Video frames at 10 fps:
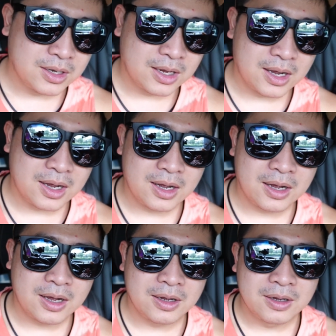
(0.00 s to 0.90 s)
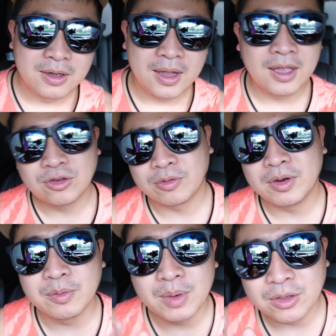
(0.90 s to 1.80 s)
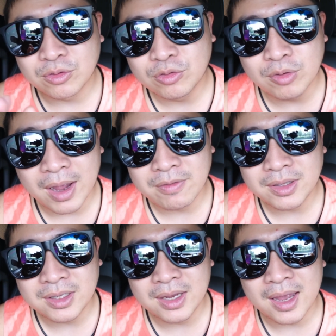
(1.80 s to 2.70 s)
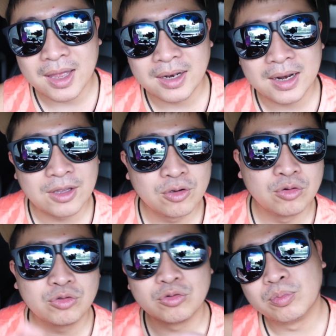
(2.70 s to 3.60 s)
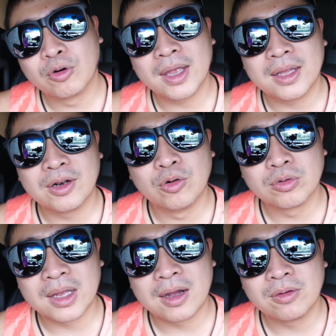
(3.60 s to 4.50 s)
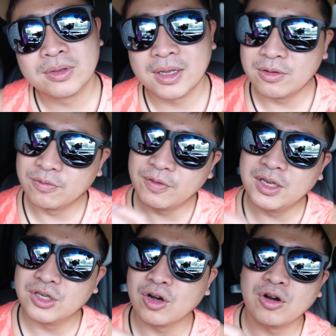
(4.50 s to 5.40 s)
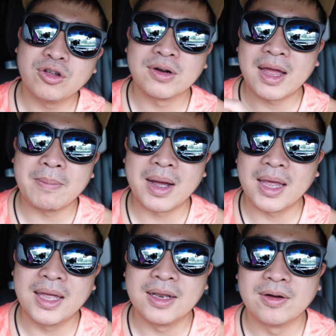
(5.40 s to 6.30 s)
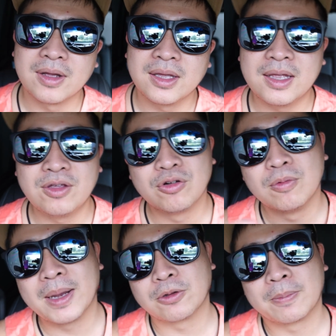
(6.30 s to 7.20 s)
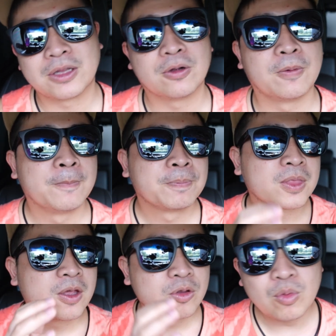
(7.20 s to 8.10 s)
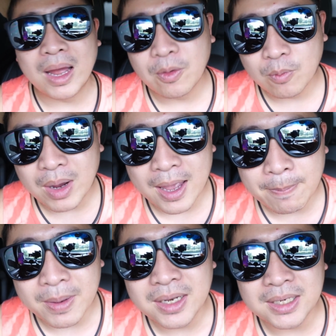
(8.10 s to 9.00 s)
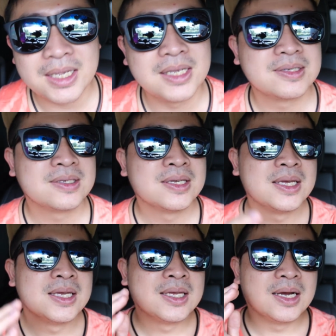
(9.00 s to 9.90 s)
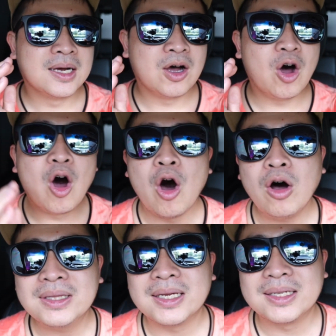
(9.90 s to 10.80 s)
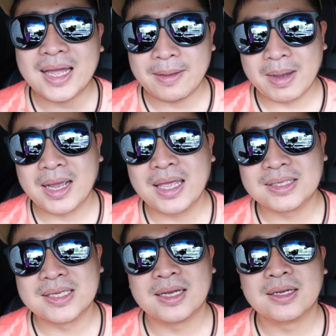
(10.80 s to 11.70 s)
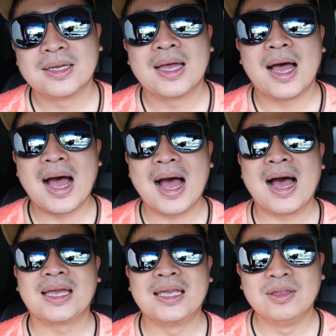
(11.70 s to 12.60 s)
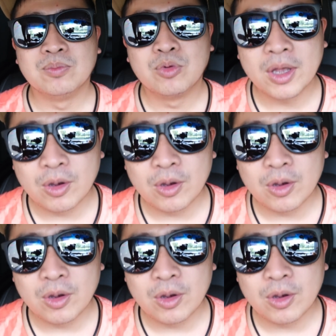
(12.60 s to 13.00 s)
when you do everything at, like, you go to Phuket Old Town, then you finish all your night market, okay, then you go back to Patong. So what happened is all the night markets are in Bukit